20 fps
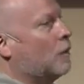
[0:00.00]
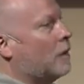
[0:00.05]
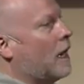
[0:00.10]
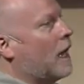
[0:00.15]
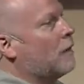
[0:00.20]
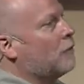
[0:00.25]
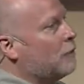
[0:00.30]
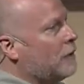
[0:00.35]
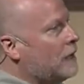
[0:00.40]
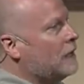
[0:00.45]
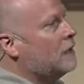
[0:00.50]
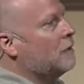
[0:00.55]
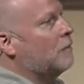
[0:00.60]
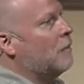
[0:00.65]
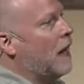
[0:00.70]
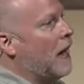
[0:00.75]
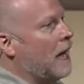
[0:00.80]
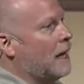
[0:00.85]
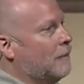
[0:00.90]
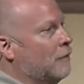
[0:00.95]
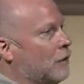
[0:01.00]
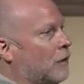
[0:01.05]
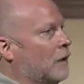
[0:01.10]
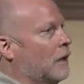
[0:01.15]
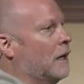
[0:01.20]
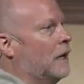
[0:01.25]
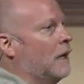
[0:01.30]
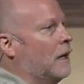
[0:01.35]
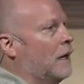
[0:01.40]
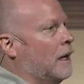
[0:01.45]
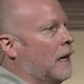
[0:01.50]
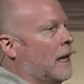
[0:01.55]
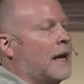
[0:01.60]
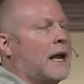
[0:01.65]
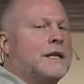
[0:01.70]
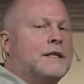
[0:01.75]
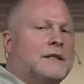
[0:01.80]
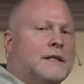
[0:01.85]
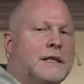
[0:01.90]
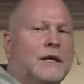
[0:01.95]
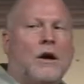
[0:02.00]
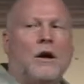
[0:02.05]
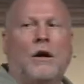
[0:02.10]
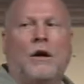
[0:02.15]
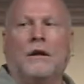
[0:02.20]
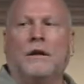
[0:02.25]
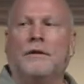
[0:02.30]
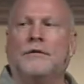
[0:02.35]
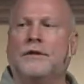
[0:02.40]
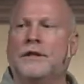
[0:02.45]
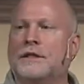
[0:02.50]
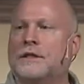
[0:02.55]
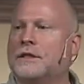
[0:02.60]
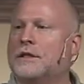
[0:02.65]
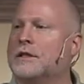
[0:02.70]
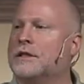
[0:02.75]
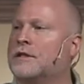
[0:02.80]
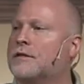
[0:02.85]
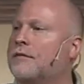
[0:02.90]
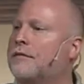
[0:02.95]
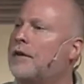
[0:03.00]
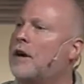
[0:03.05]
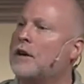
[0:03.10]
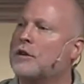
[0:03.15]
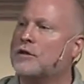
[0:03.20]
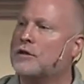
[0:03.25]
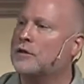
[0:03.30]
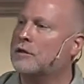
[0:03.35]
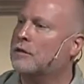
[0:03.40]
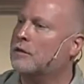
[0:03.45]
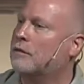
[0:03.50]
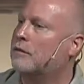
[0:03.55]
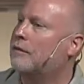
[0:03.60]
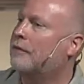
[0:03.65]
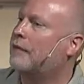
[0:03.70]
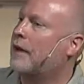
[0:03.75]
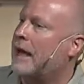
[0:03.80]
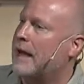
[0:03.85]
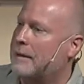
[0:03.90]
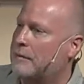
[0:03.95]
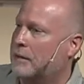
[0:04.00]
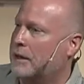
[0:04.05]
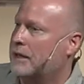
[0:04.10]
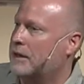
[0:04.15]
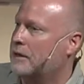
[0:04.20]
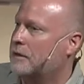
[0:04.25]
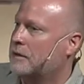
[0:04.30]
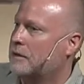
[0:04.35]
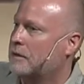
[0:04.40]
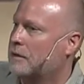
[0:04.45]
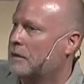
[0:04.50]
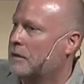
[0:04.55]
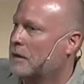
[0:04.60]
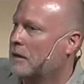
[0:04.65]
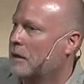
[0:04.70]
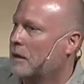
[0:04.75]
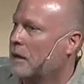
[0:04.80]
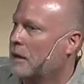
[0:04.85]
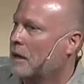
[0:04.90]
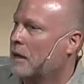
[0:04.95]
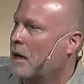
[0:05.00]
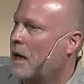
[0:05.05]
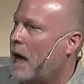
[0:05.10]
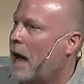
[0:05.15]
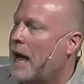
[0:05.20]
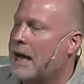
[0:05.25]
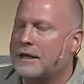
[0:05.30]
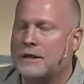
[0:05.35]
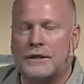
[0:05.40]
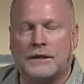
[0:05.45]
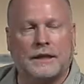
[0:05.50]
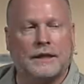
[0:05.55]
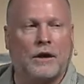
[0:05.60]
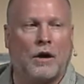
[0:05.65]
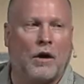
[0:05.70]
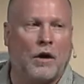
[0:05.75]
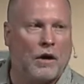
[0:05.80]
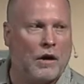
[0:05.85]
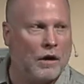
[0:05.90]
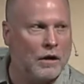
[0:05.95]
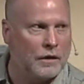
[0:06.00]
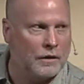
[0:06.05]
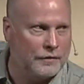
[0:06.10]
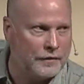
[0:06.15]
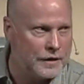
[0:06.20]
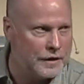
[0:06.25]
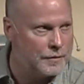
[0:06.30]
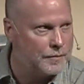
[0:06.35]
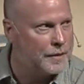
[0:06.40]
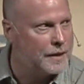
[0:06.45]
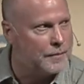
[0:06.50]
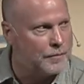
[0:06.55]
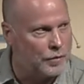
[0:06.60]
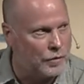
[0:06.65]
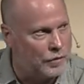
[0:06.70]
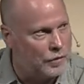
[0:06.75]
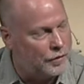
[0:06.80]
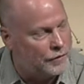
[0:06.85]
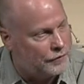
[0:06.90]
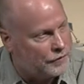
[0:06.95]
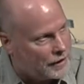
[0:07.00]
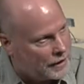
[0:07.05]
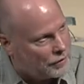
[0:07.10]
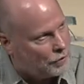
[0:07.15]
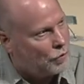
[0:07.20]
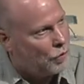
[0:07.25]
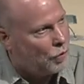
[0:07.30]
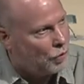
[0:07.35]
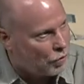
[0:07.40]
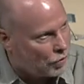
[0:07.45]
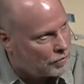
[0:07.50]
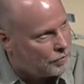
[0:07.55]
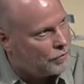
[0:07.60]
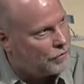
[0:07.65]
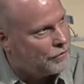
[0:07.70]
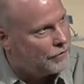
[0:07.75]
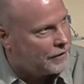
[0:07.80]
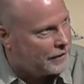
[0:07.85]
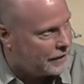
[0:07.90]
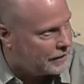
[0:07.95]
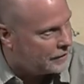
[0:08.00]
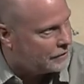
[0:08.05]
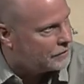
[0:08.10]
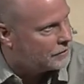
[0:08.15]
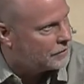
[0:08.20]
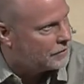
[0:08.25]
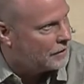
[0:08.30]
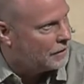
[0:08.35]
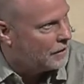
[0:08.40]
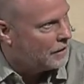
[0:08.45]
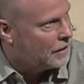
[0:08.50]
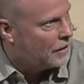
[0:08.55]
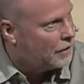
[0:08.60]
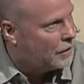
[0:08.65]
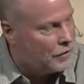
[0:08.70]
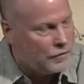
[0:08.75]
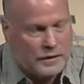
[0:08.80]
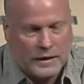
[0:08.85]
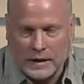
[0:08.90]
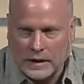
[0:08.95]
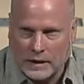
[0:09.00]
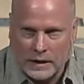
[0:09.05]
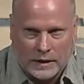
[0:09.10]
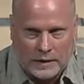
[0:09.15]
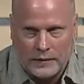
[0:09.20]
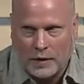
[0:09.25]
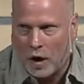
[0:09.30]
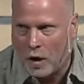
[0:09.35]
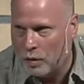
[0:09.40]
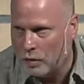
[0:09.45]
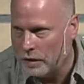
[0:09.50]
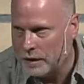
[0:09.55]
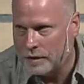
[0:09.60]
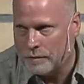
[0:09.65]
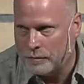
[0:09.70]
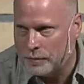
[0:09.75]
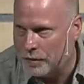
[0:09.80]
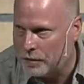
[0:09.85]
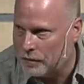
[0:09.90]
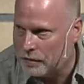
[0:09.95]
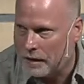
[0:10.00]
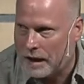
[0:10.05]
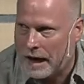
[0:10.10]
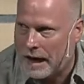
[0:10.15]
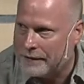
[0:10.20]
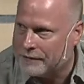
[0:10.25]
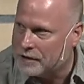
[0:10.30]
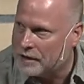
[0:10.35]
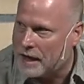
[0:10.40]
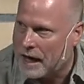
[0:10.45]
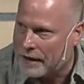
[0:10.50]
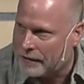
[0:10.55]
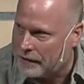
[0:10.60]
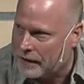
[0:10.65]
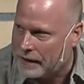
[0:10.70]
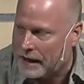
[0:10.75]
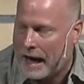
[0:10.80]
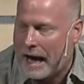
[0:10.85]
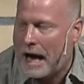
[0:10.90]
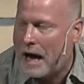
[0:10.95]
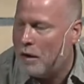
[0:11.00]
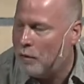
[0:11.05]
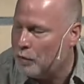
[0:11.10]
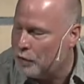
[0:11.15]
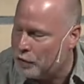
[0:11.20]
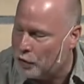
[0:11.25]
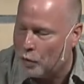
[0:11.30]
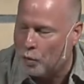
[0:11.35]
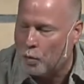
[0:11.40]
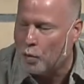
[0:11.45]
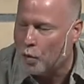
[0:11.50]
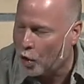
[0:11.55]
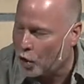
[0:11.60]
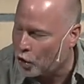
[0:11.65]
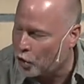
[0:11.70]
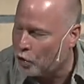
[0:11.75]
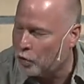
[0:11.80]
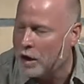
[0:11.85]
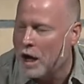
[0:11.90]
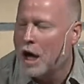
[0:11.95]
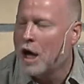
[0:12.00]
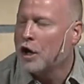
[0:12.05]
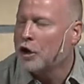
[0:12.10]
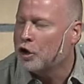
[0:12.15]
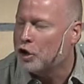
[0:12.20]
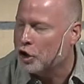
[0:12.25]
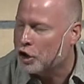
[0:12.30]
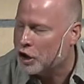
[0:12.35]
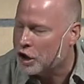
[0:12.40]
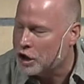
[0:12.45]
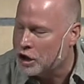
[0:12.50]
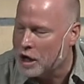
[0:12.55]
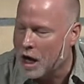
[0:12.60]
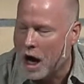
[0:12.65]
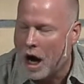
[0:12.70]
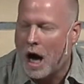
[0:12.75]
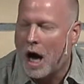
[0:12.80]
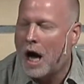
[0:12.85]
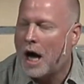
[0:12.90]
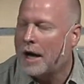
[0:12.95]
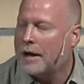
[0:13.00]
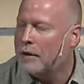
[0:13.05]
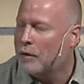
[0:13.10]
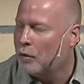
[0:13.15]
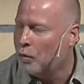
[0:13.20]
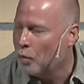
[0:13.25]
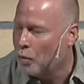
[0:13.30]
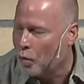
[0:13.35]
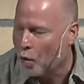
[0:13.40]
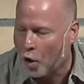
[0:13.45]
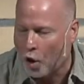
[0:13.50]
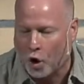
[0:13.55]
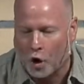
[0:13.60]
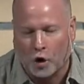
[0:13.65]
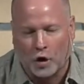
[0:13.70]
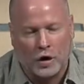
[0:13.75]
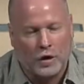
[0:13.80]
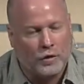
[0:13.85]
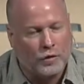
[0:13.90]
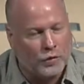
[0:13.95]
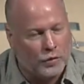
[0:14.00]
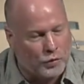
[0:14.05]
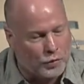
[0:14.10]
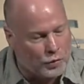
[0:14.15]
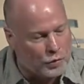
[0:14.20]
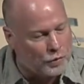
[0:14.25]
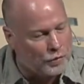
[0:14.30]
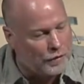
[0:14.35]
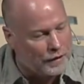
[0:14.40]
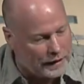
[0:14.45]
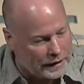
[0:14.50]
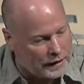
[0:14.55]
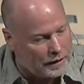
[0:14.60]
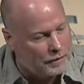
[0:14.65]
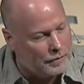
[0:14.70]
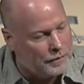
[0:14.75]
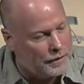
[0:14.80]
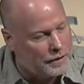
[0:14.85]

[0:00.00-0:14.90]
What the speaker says: when I read the Bible and I see all of these dysfunctional families. I see all of these people who have done horrible things, who didn't live holy and pure lives. And I think, how in the world could God work through them?